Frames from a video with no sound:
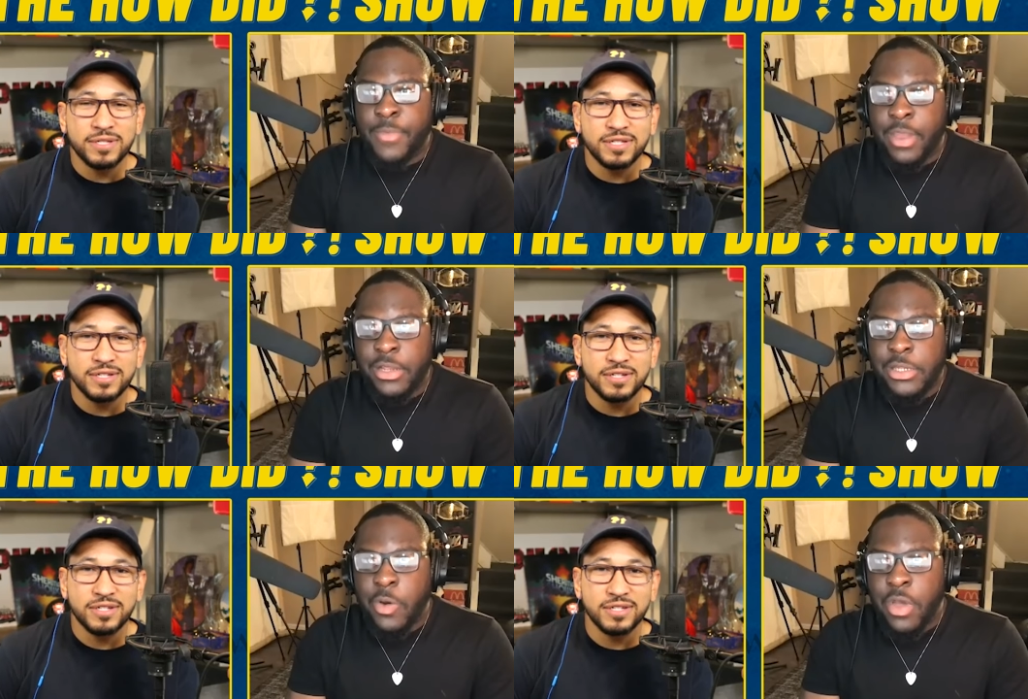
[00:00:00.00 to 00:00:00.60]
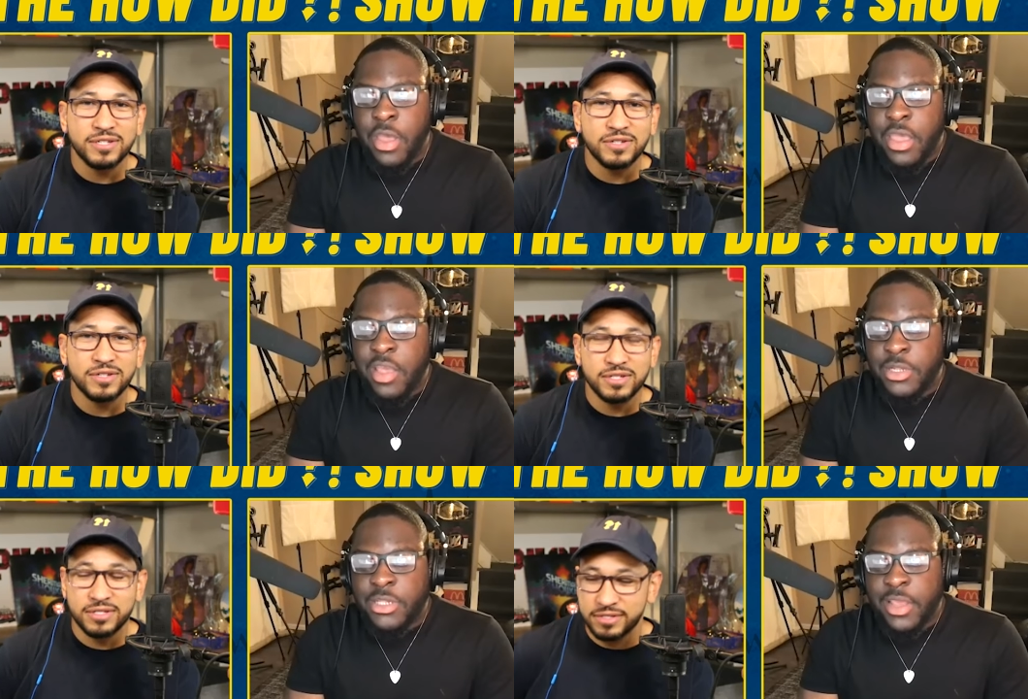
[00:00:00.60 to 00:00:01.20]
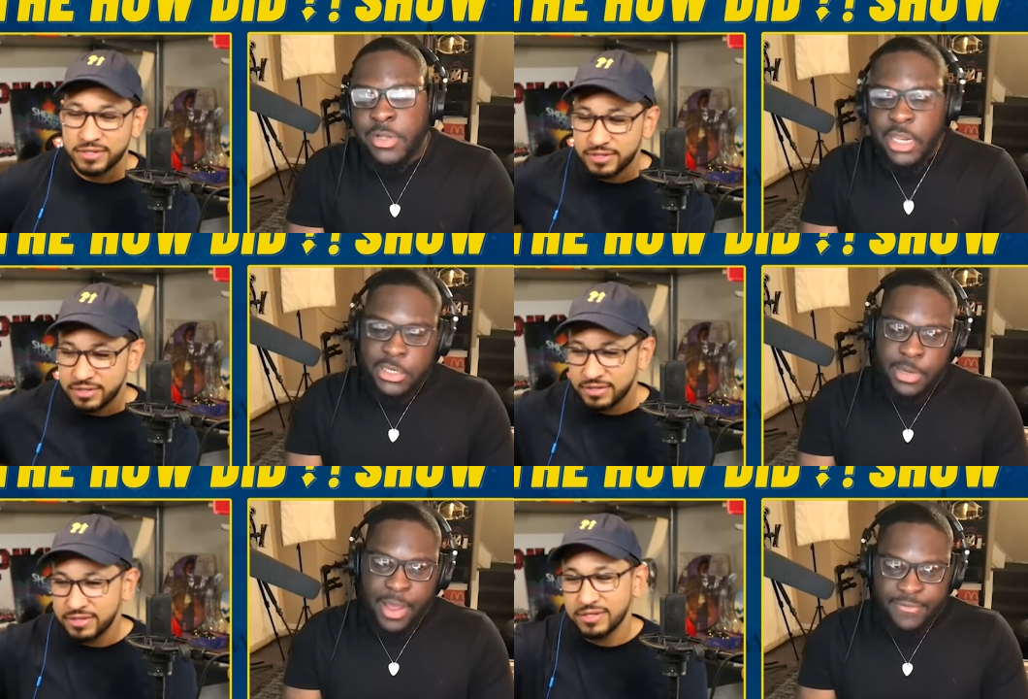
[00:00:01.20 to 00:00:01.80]
Speaker 1: okay, so it was it was actually
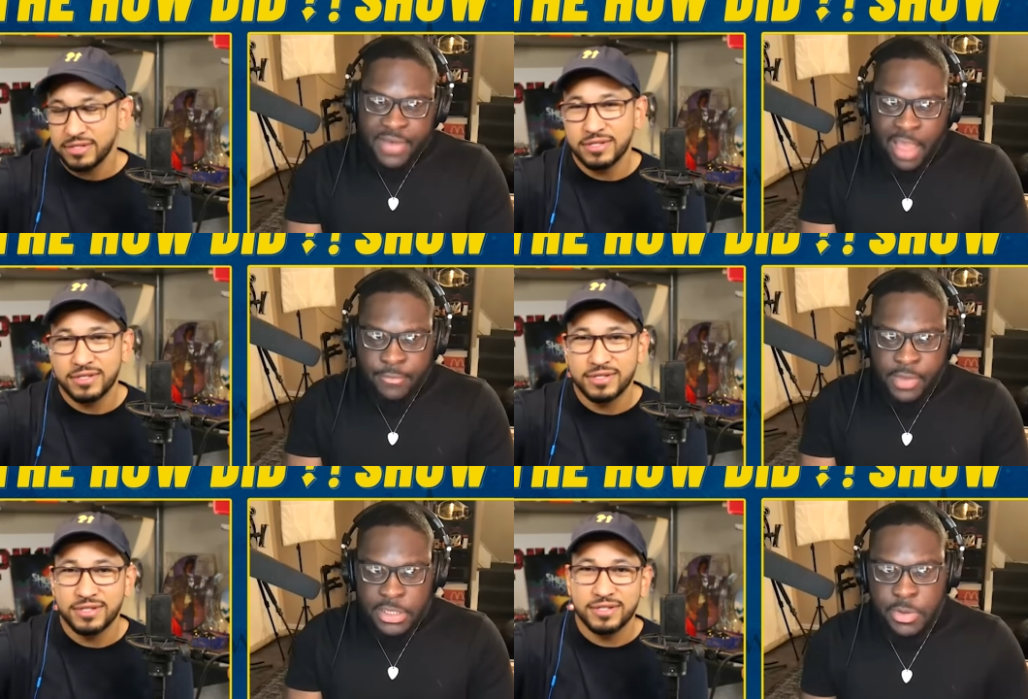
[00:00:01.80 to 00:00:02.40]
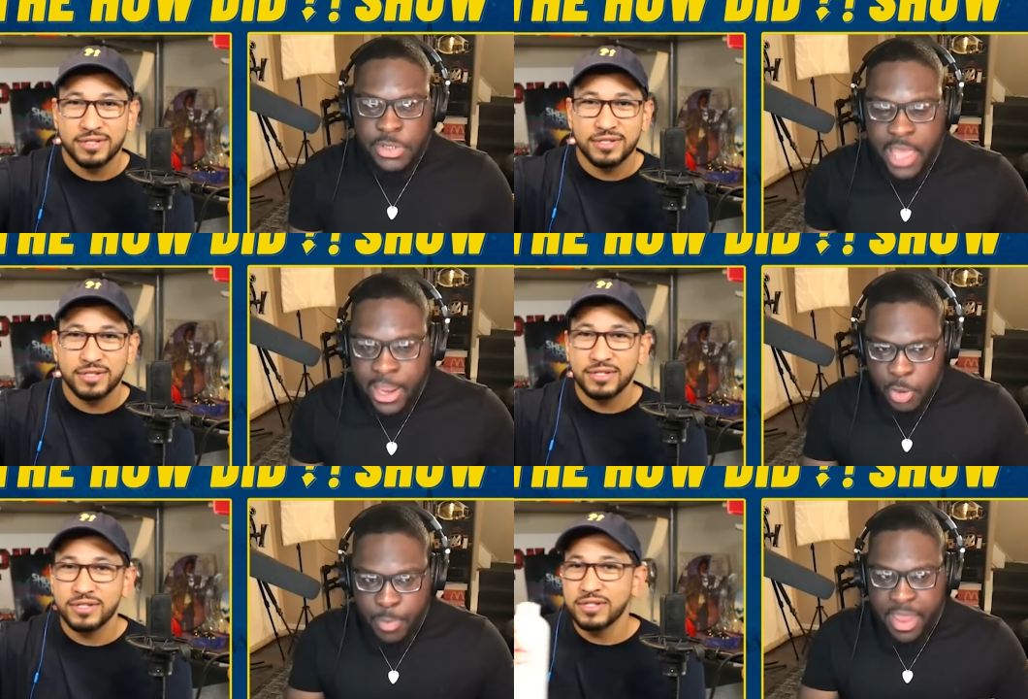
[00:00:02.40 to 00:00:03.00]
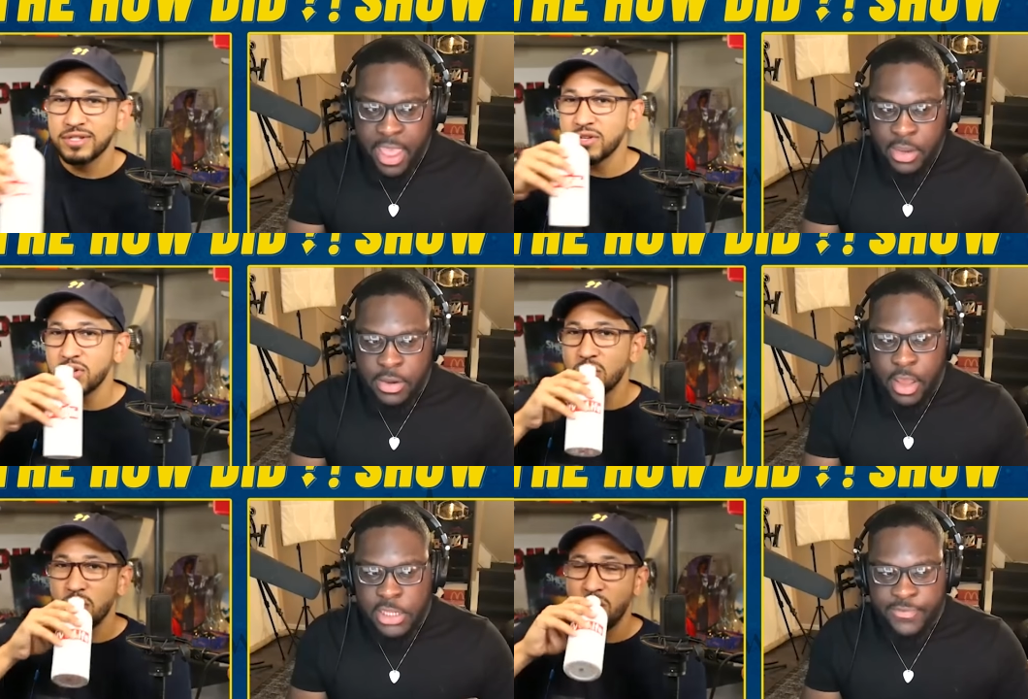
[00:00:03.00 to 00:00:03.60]
about five of us. It was the actual band,
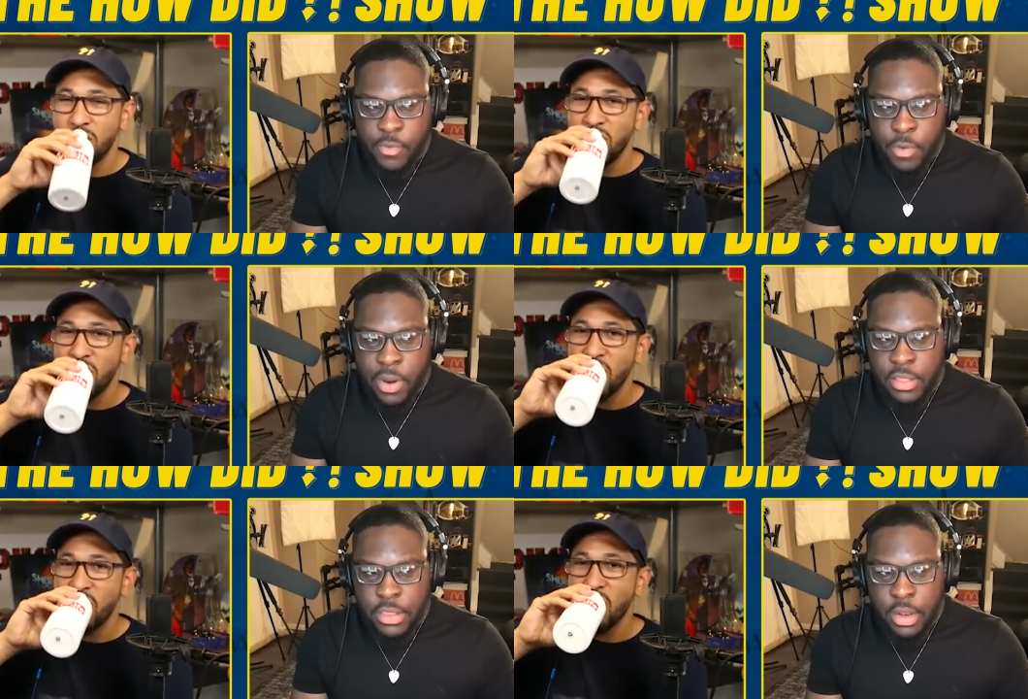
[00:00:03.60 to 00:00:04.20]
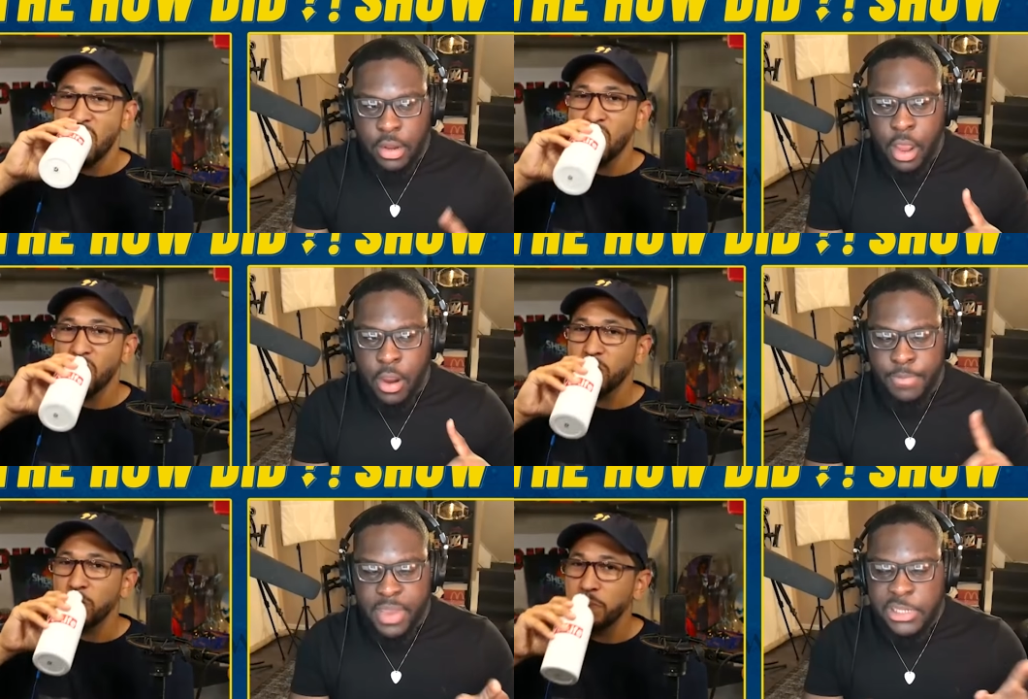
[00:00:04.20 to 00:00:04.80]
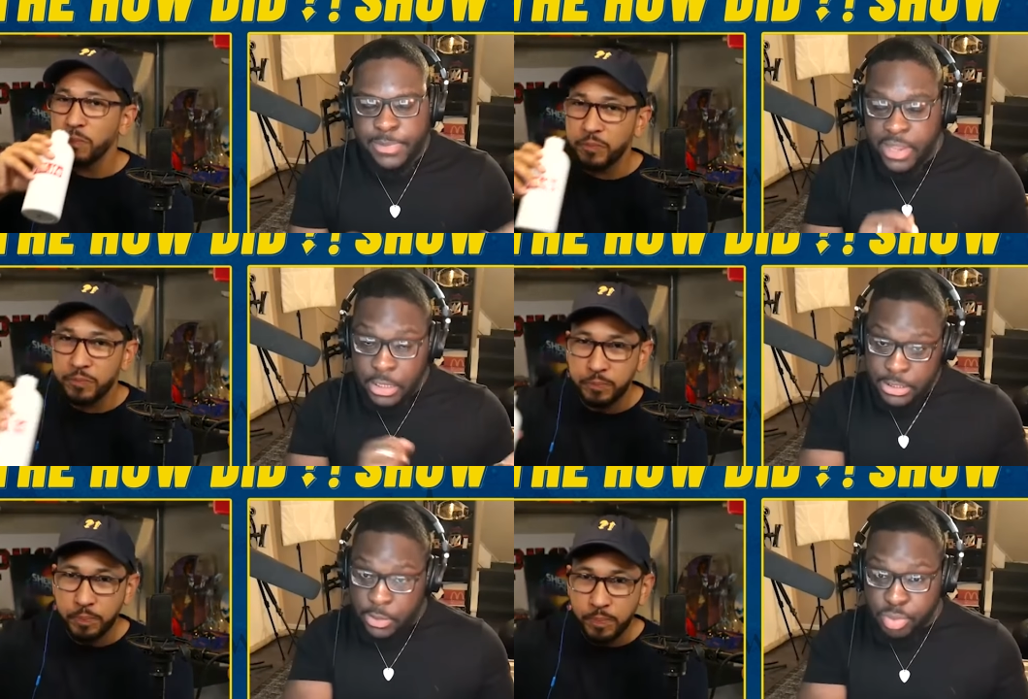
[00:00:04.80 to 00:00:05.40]
us four, and then our bass
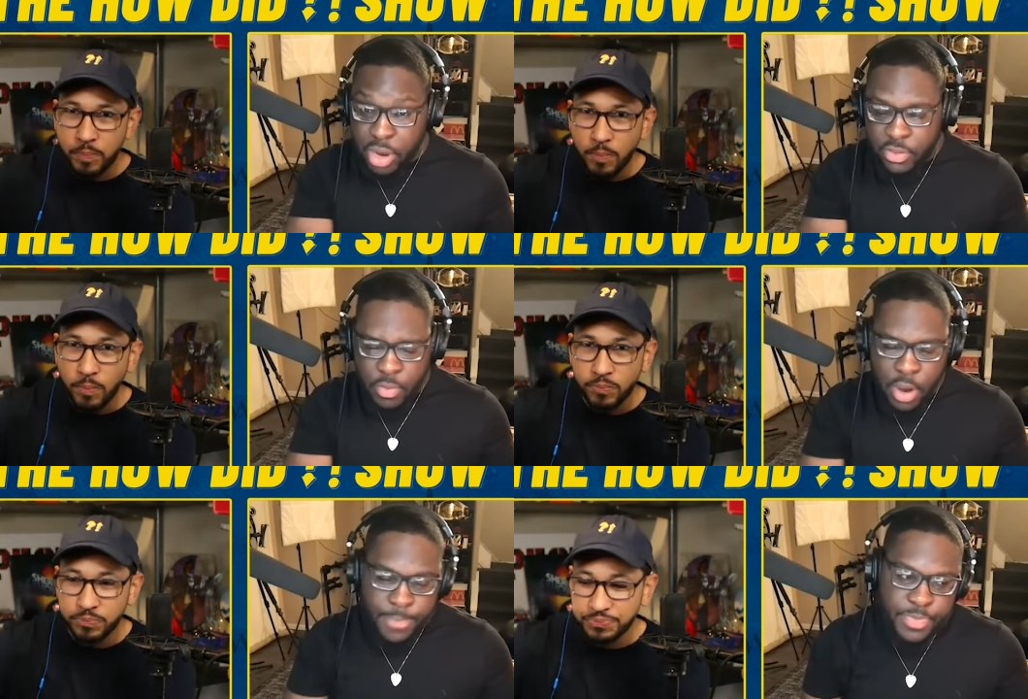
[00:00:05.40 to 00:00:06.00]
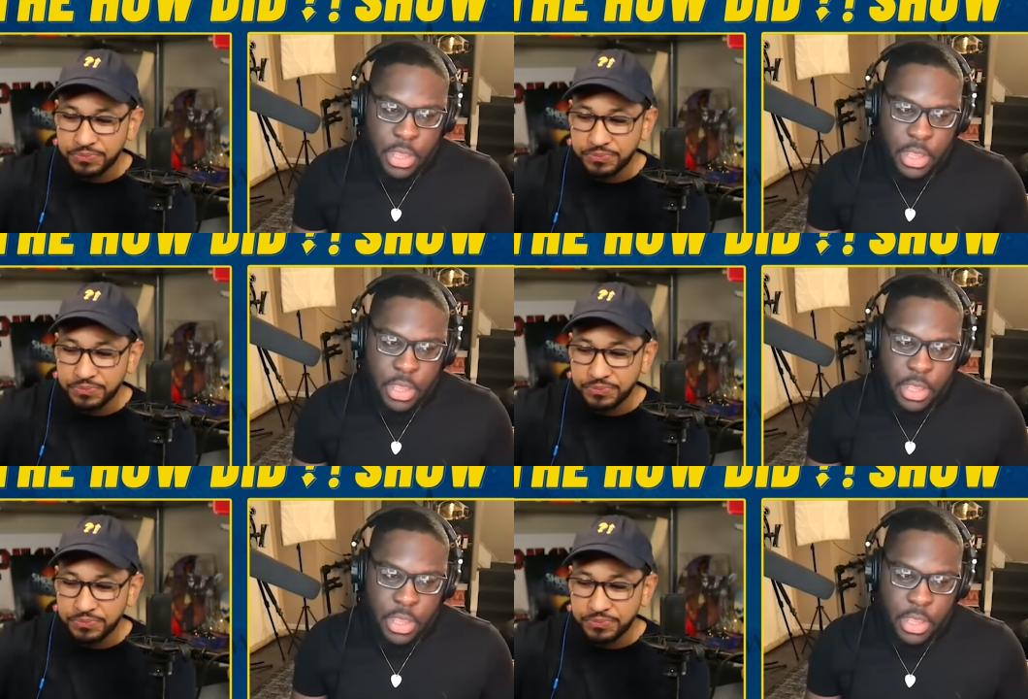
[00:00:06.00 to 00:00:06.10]
player's little brother, right?